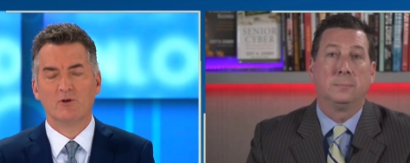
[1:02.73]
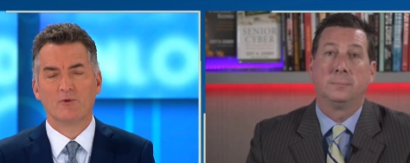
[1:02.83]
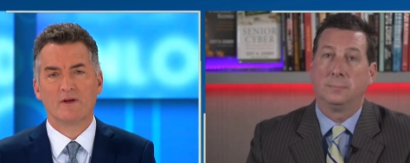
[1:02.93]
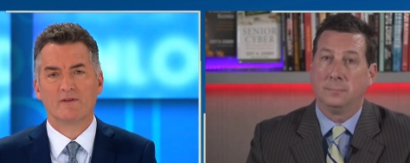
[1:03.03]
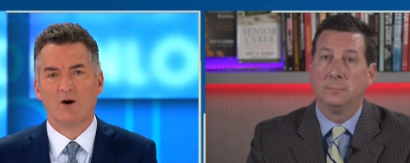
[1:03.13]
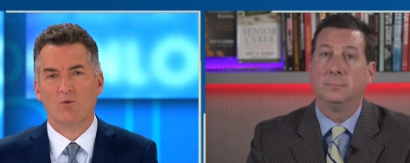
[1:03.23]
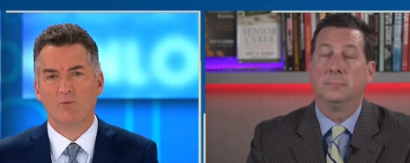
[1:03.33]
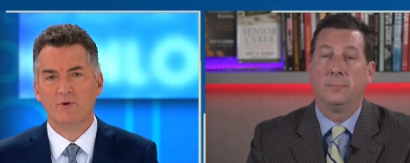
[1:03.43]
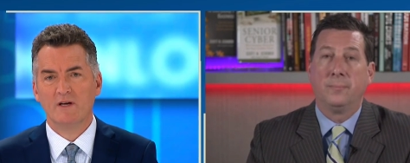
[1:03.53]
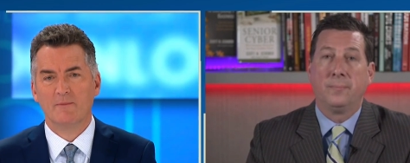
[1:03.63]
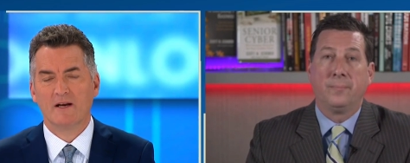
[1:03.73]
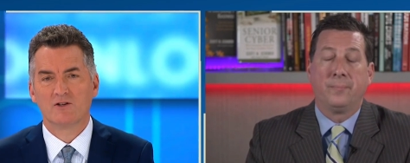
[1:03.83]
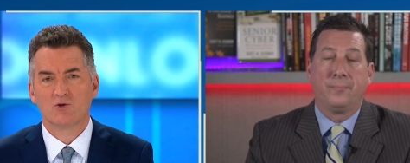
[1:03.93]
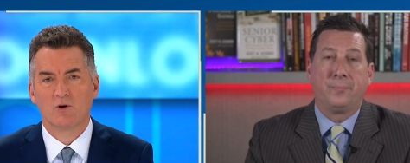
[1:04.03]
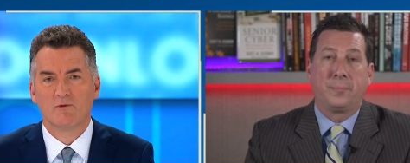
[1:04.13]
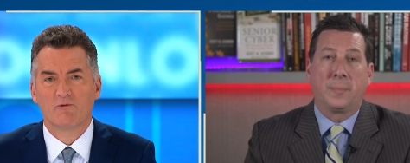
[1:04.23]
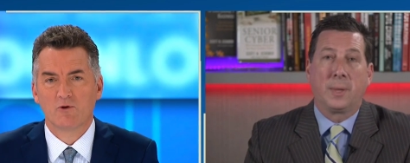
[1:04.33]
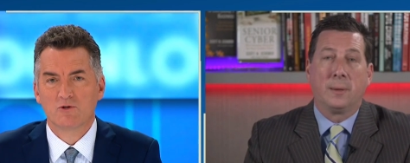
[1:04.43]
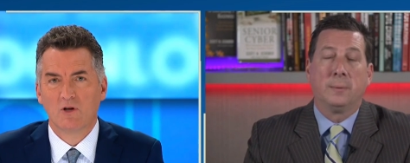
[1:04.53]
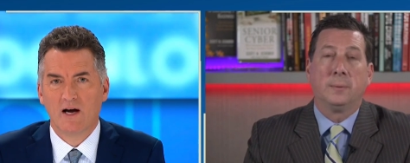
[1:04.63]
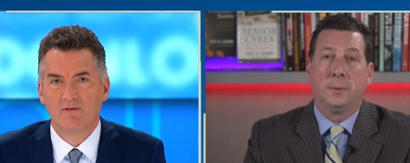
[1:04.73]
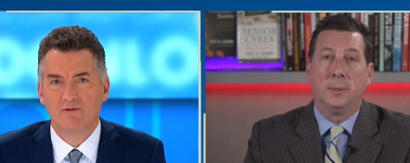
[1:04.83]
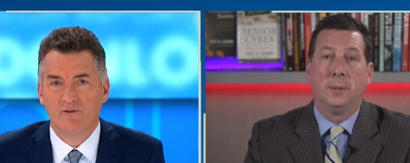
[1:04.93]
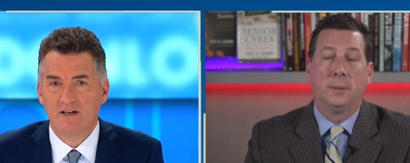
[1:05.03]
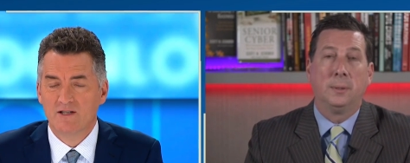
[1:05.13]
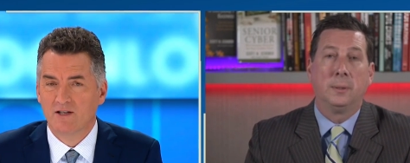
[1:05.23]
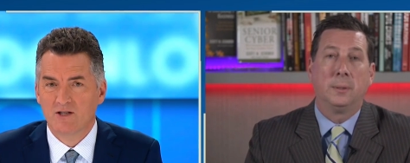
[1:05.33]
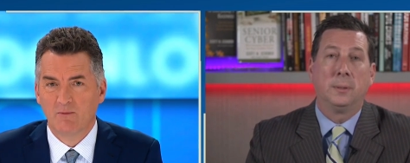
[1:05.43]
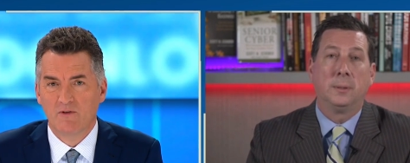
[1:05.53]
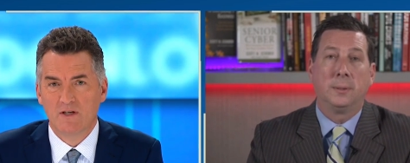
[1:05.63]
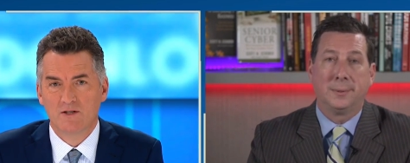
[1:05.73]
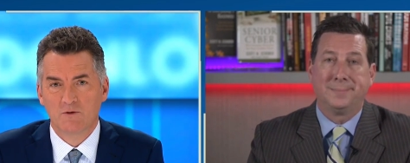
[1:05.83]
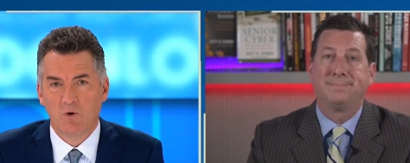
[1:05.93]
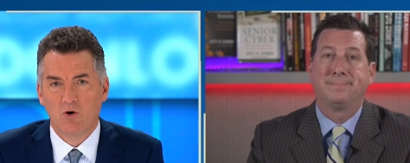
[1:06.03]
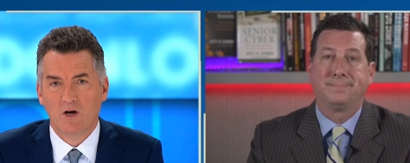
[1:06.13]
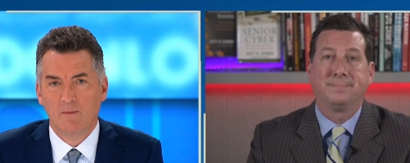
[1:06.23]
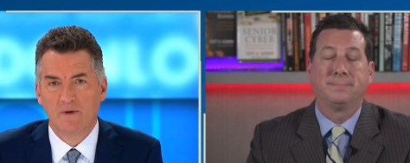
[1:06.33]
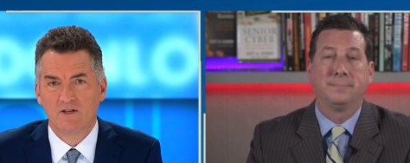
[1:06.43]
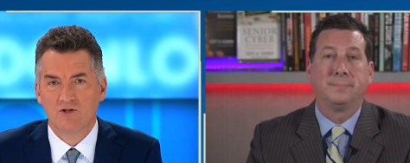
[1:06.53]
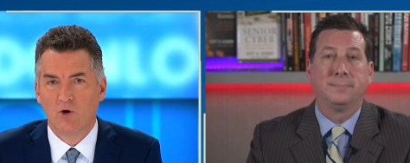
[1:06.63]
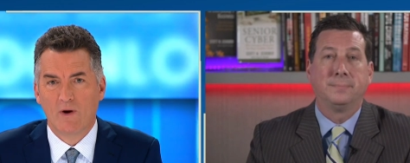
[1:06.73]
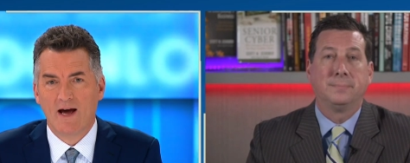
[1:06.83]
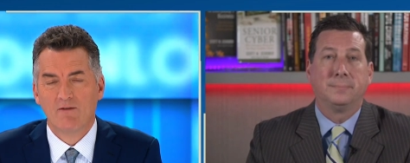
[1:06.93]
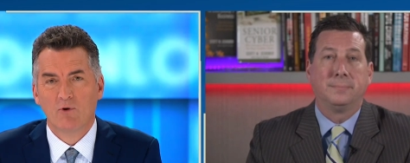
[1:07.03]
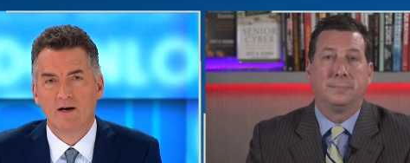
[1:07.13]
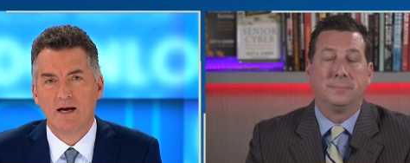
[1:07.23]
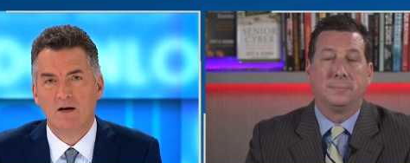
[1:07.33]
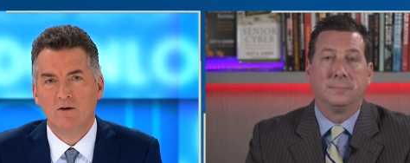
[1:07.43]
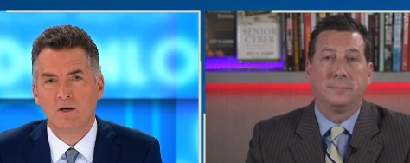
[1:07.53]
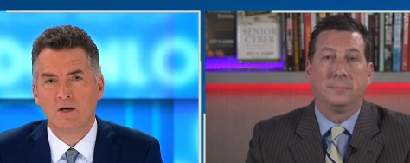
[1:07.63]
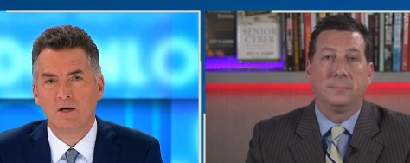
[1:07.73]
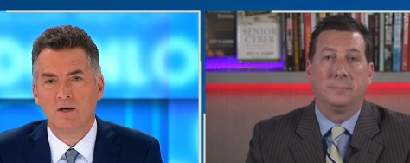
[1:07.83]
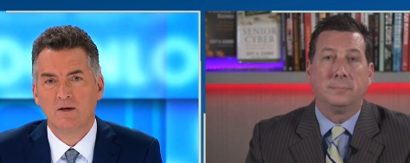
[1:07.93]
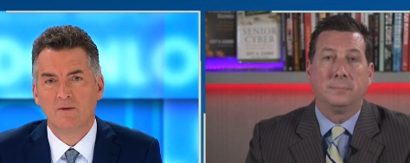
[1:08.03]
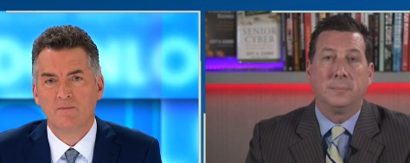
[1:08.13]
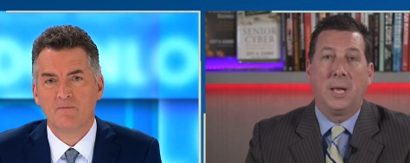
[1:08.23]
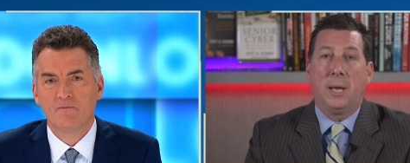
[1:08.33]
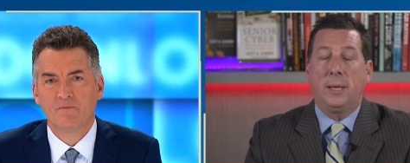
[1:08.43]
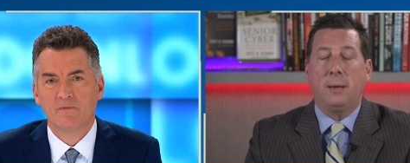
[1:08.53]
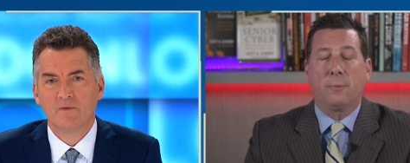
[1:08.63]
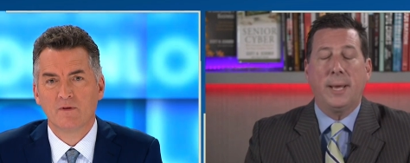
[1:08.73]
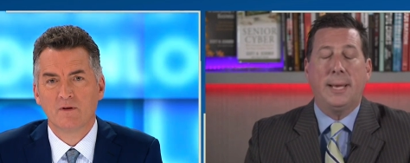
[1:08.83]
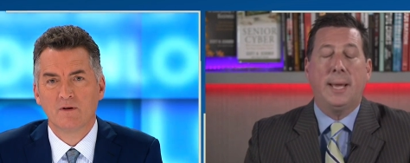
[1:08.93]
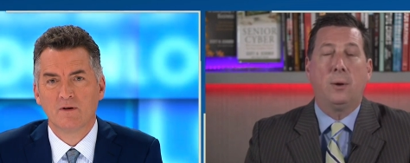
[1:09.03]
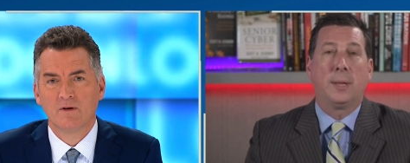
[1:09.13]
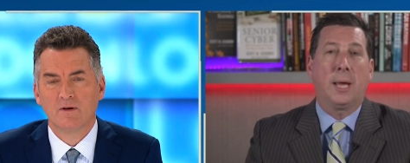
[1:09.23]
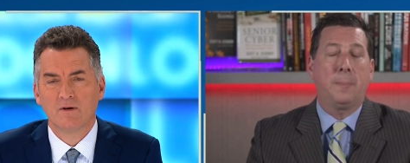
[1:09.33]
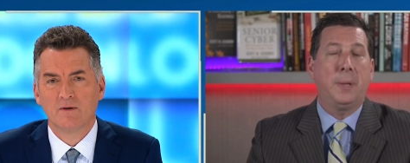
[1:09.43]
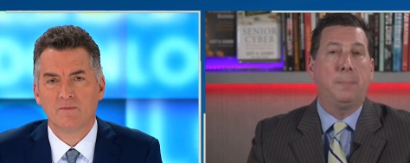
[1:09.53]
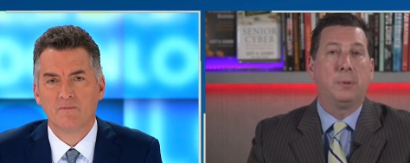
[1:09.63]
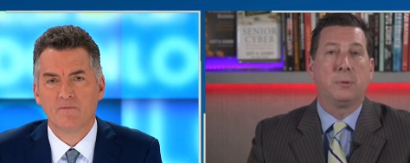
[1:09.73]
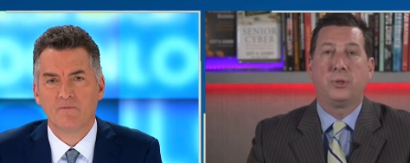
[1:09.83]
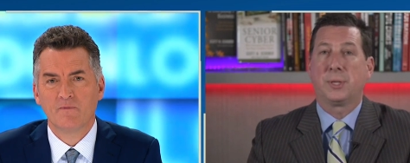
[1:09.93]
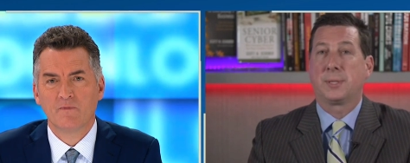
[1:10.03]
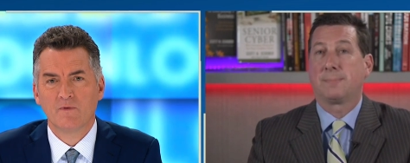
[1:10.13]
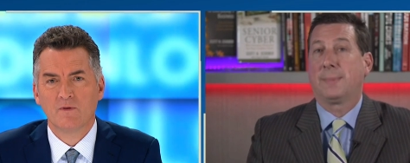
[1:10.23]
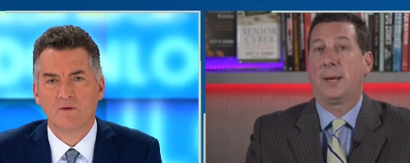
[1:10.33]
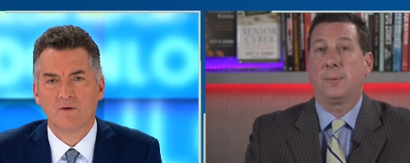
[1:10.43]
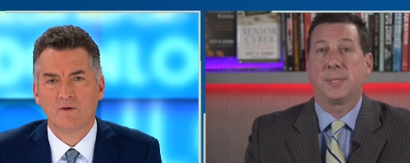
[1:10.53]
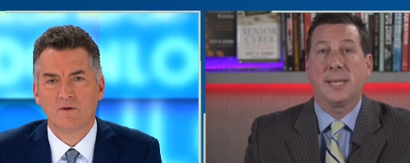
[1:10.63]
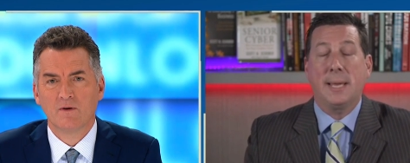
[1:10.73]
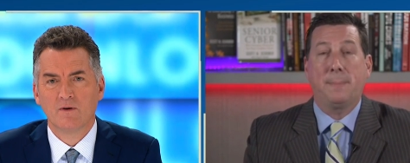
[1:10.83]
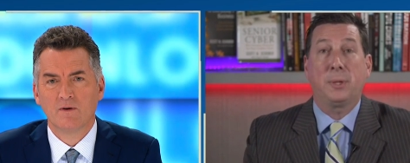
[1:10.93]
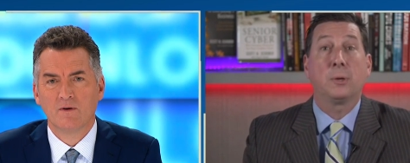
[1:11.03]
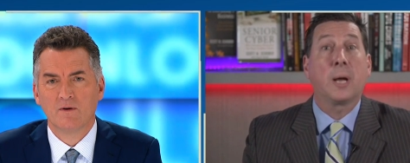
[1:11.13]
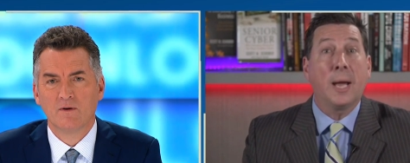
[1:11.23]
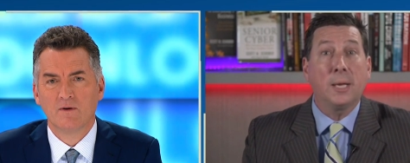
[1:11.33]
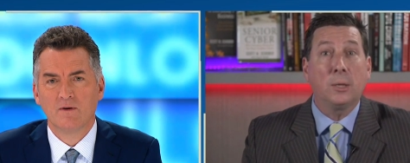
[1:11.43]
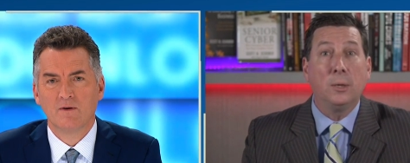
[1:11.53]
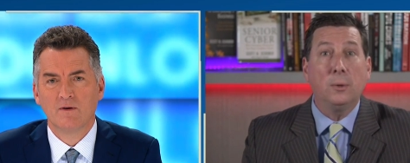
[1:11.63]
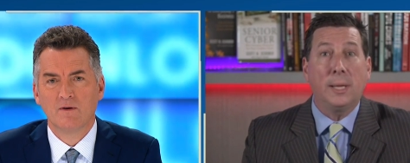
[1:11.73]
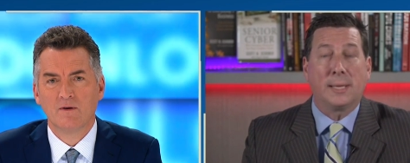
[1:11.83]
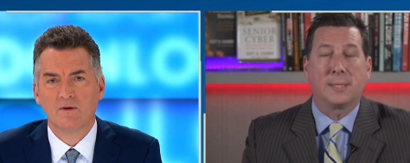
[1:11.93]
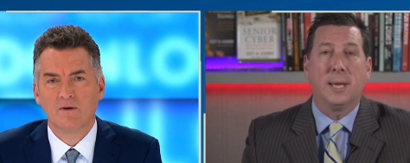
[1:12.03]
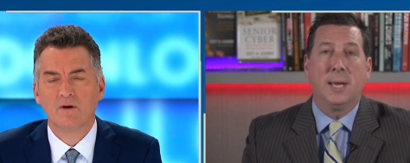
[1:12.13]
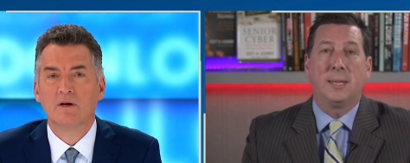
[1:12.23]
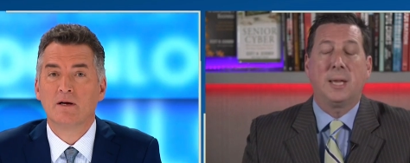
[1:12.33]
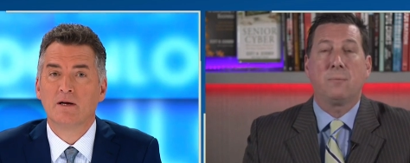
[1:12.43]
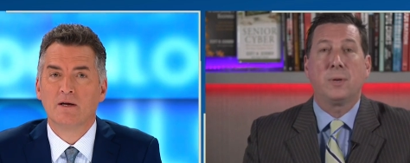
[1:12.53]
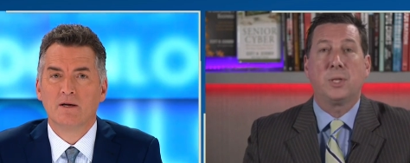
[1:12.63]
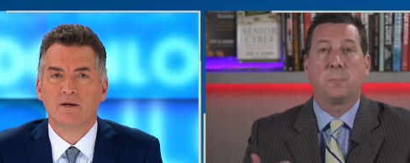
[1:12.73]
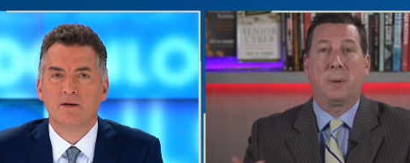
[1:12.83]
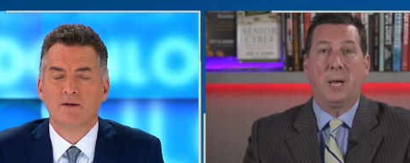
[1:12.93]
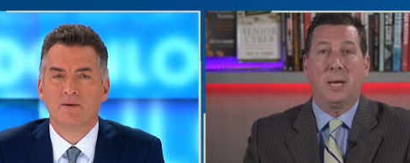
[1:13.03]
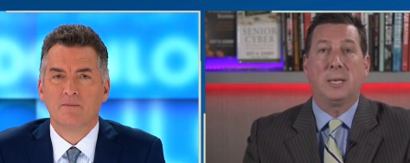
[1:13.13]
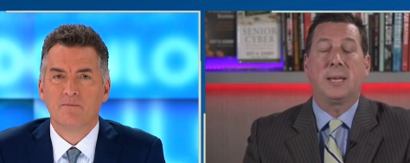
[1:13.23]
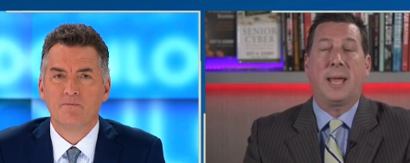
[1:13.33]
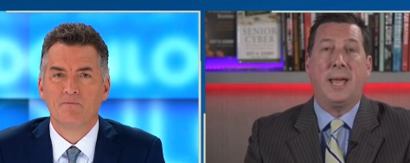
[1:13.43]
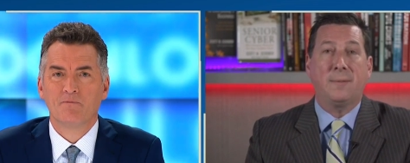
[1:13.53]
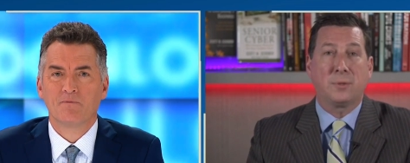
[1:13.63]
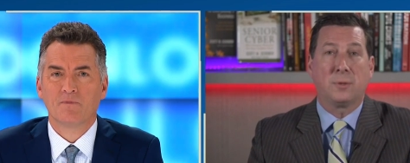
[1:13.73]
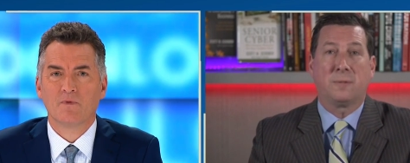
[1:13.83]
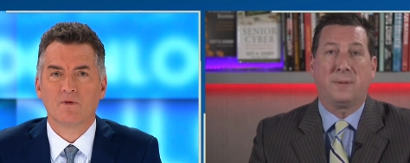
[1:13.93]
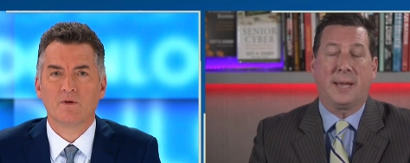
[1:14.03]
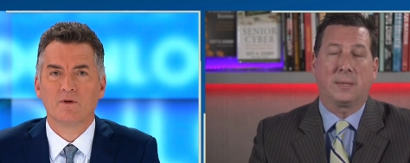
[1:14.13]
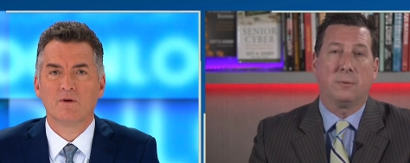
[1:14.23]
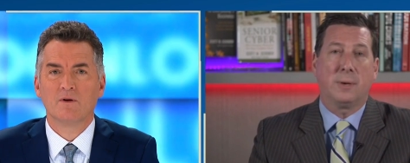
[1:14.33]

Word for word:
Speaker 1: do you think that will be? I mean, it's sort of a first line of defense that some of these small companies don't have right now.
Speaker 2: Yeah, right now, a lot of people are just I don't want to say it, but they're kind of clueless. They respond after the fact. They're